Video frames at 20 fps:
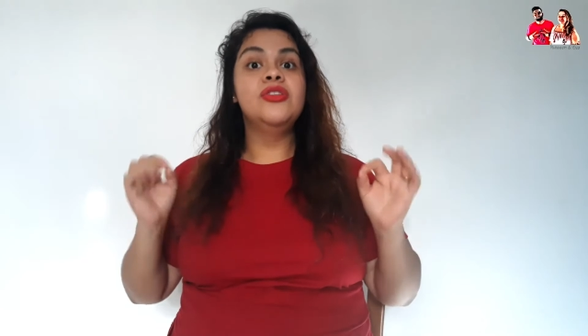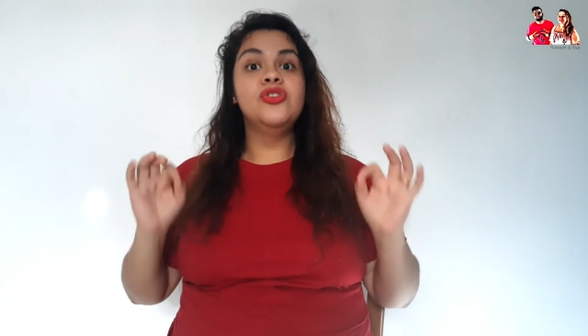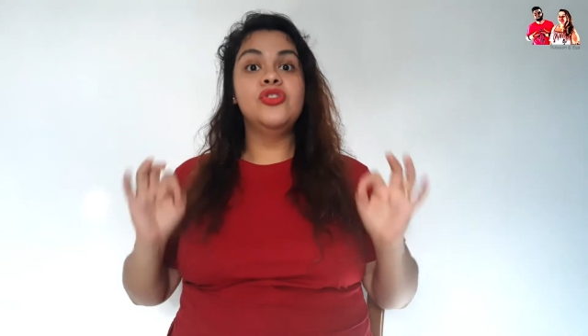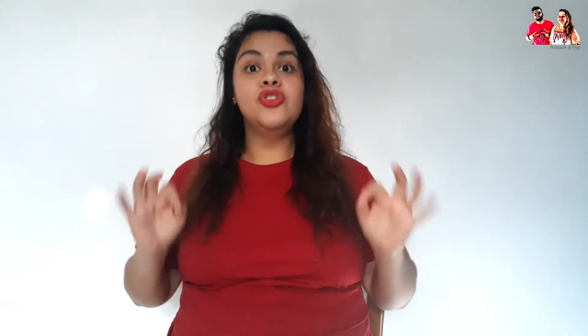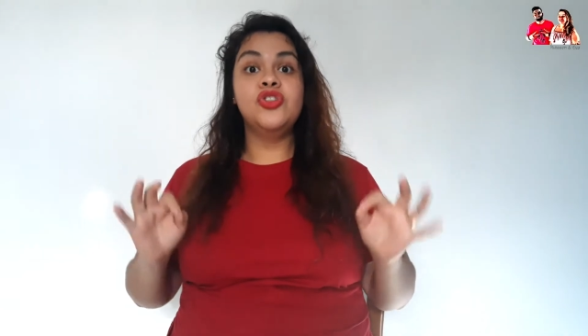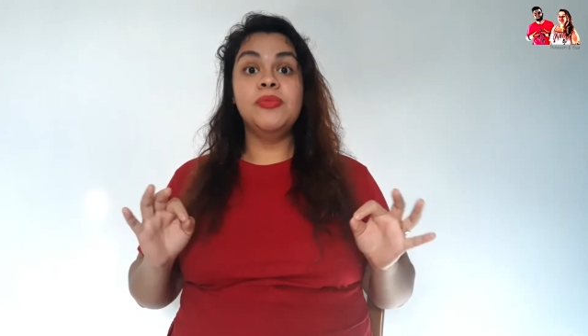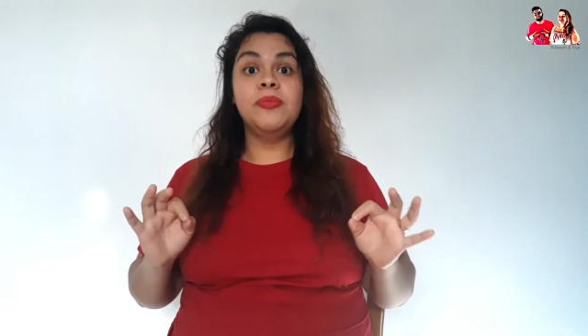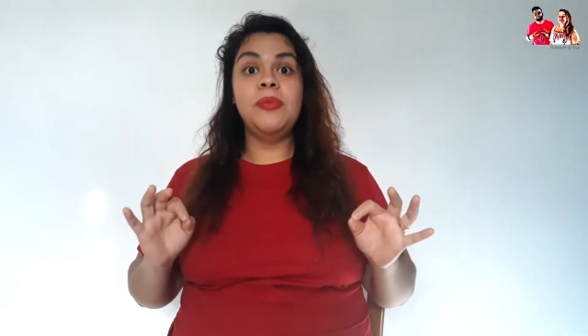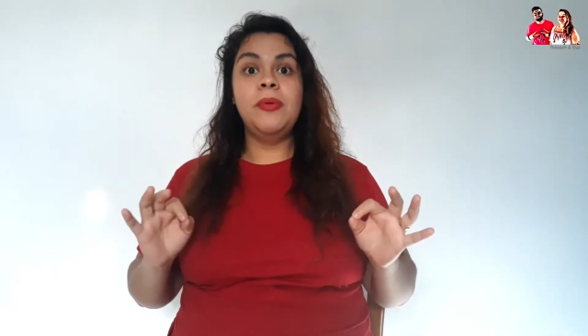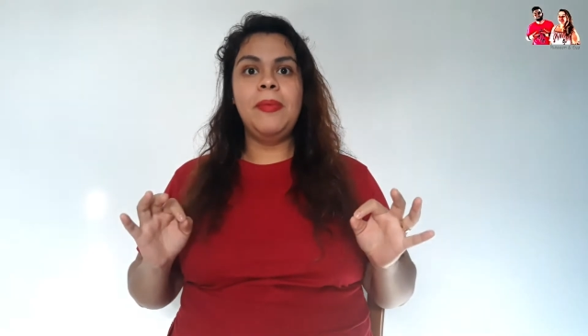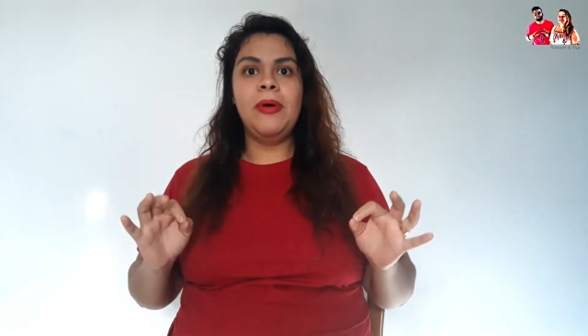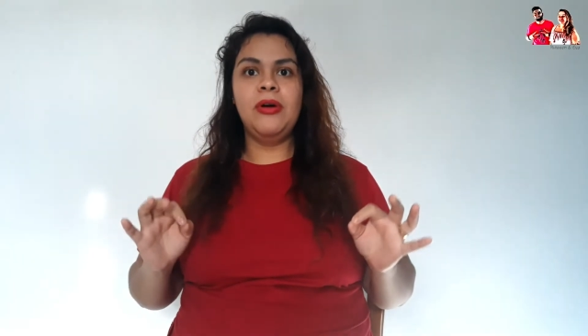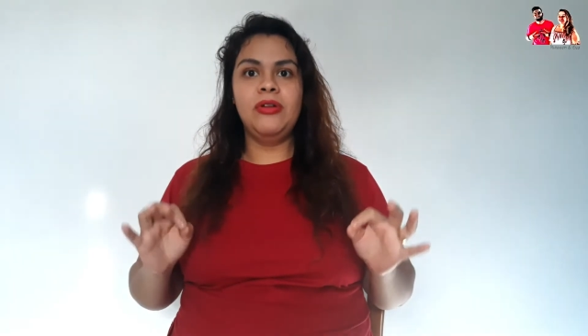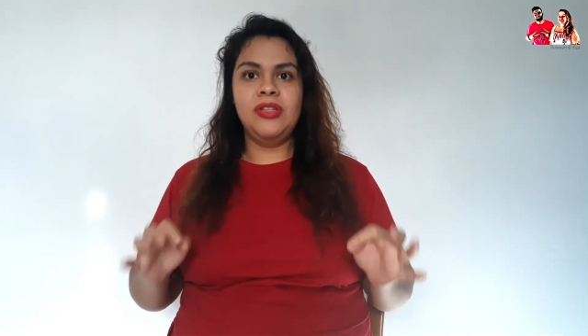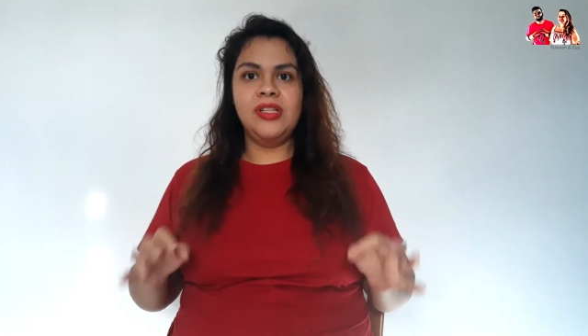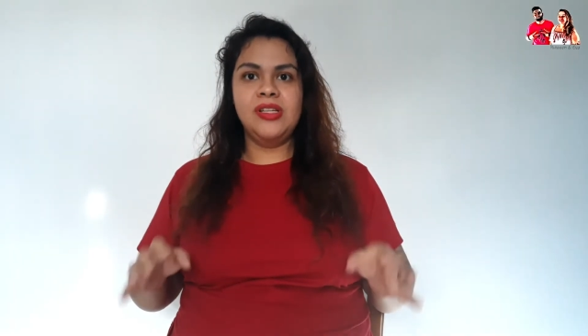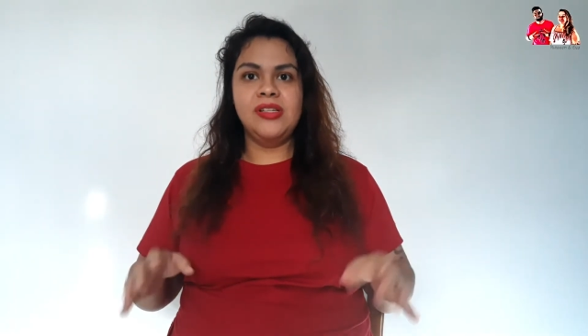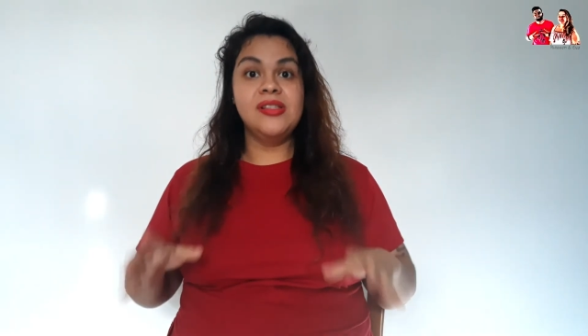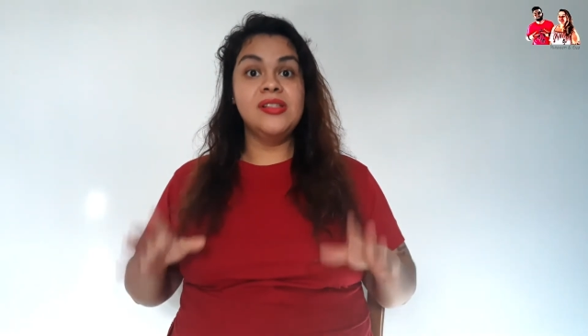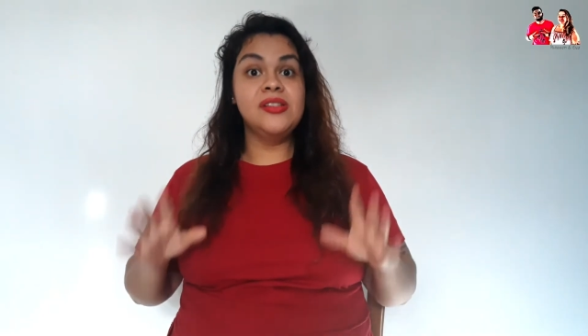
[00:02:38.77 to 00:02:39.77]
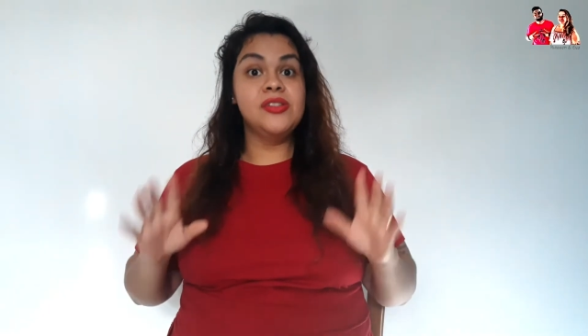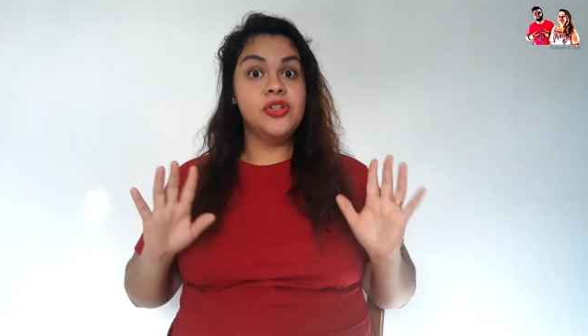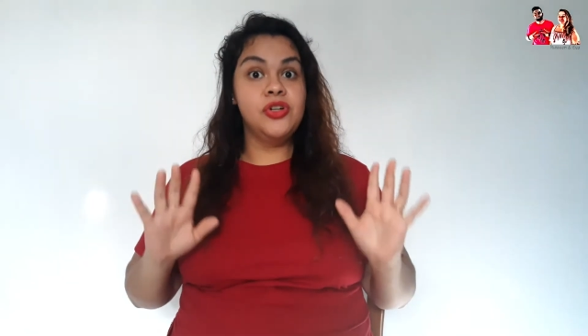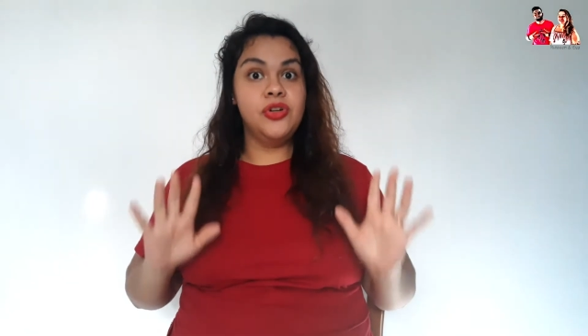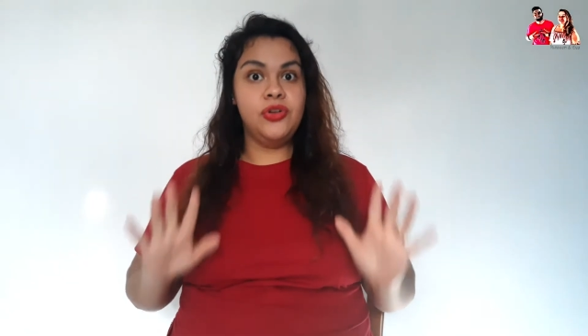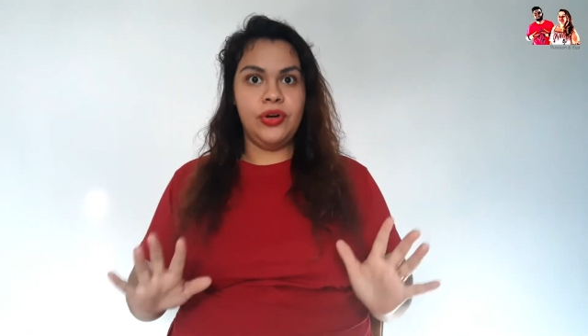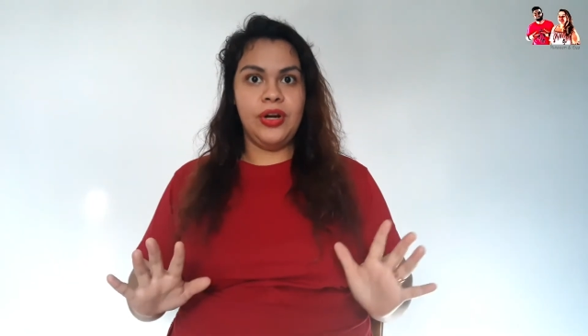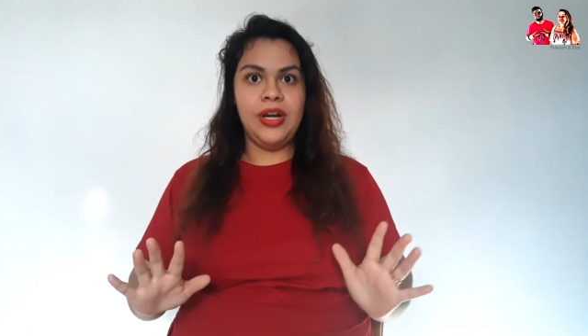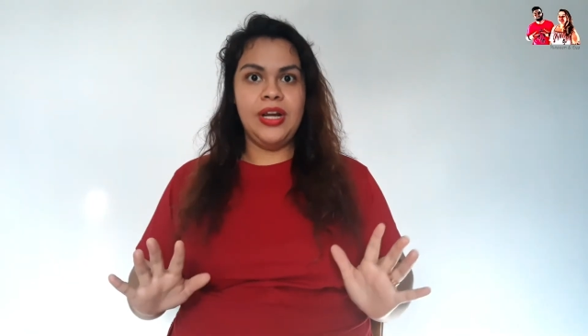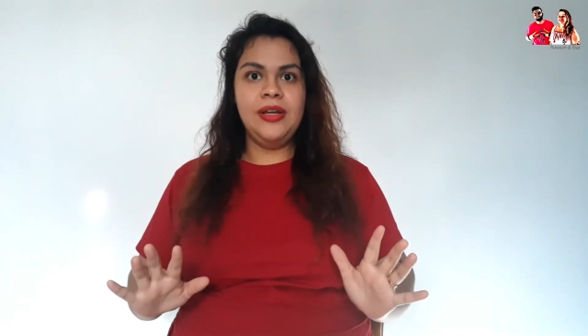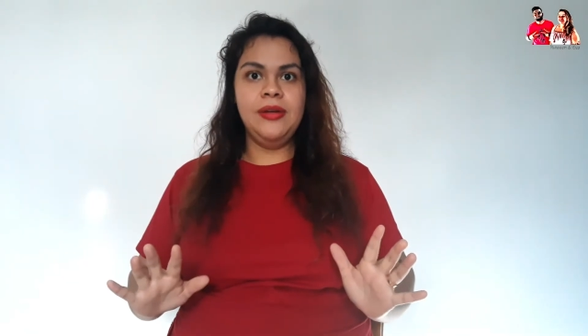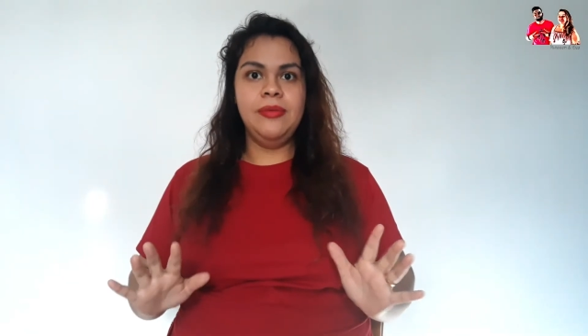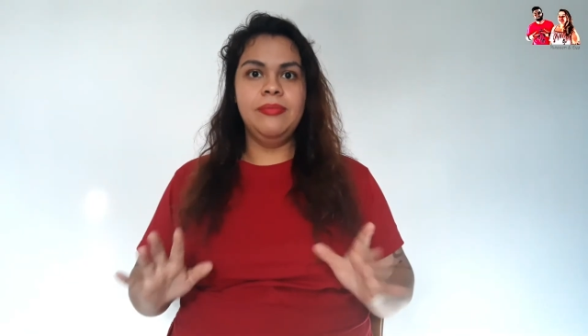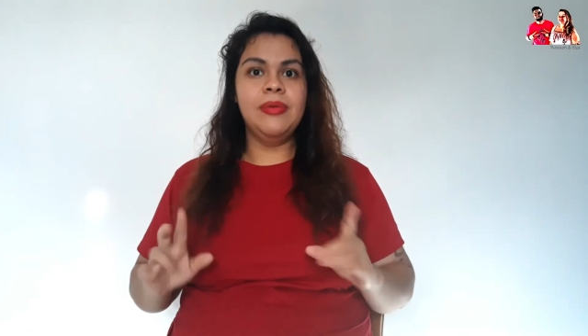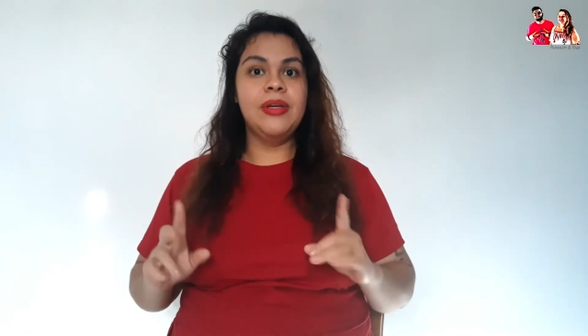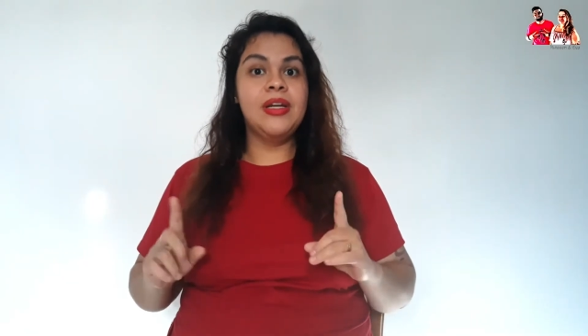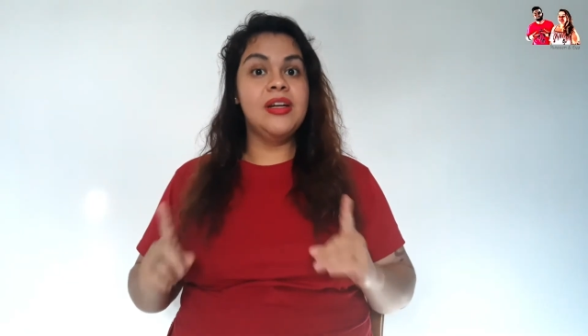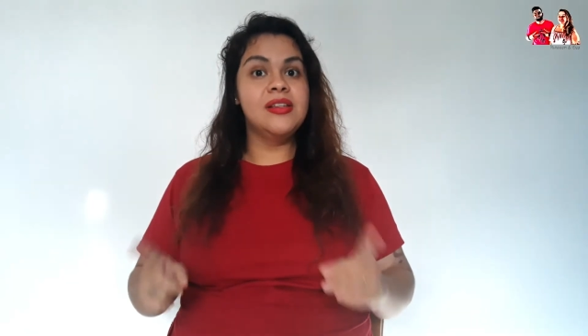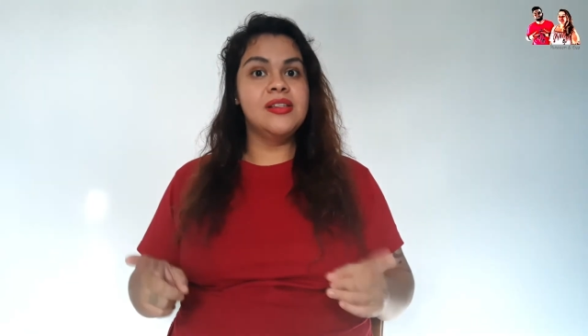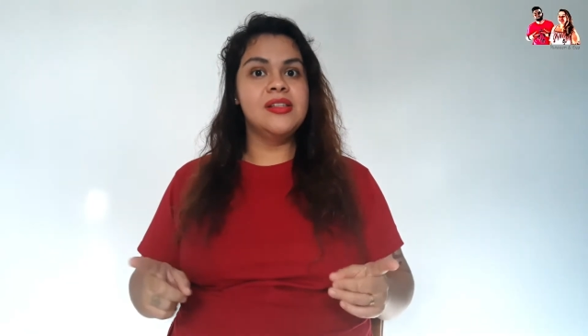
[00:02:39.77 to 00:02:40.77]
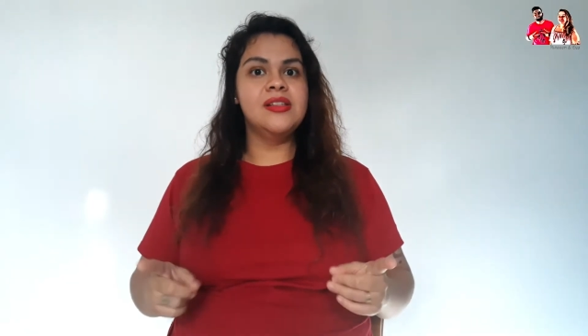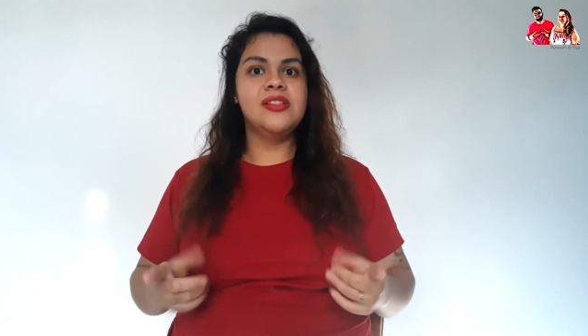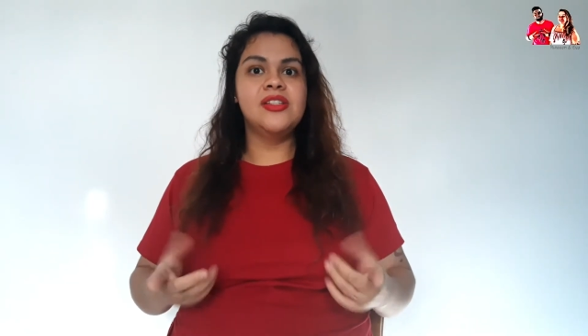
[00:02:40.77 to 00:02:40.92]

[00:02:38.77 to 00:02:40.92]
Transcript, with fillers: To dream about this is great because